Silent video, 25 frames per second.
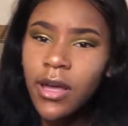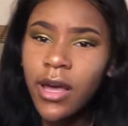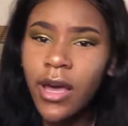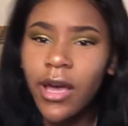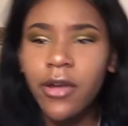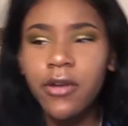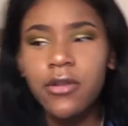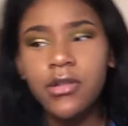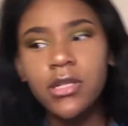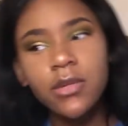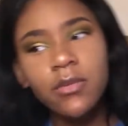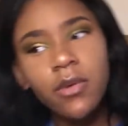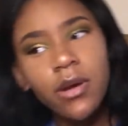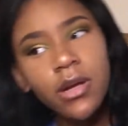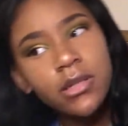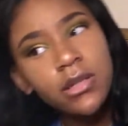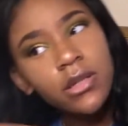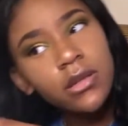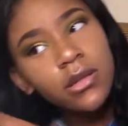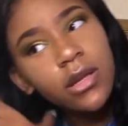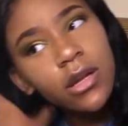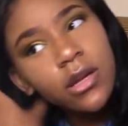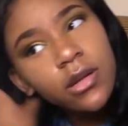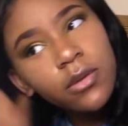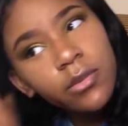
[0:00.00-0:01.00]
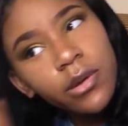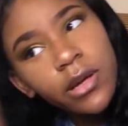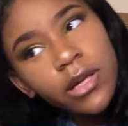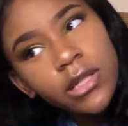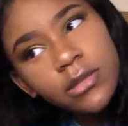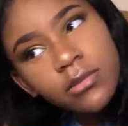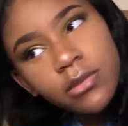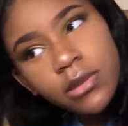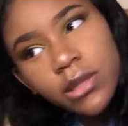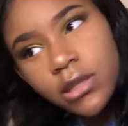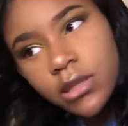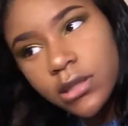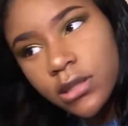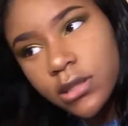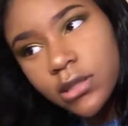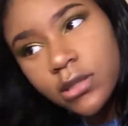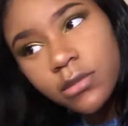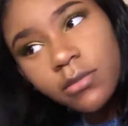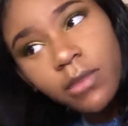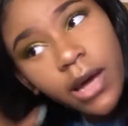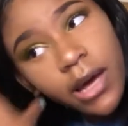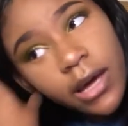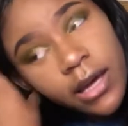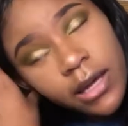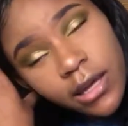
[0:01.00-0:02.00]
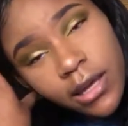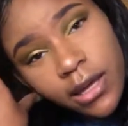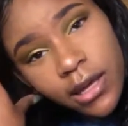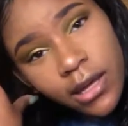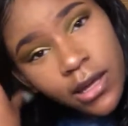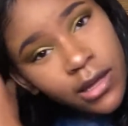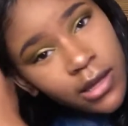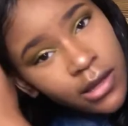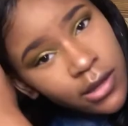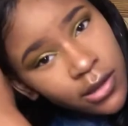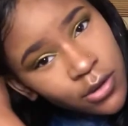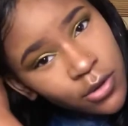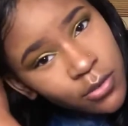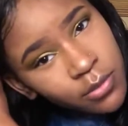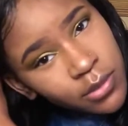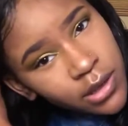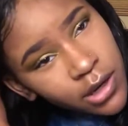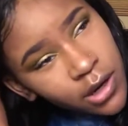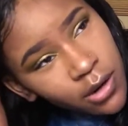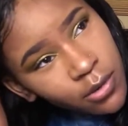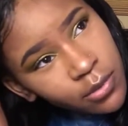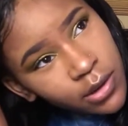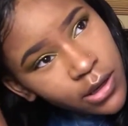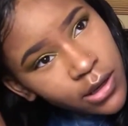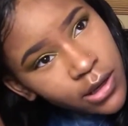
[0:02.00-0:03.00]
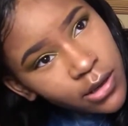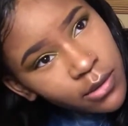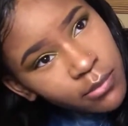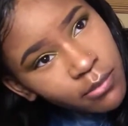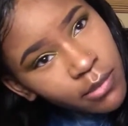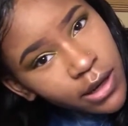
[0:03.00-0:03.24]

I usually wear synthetic wigs, but this is my human hair wig.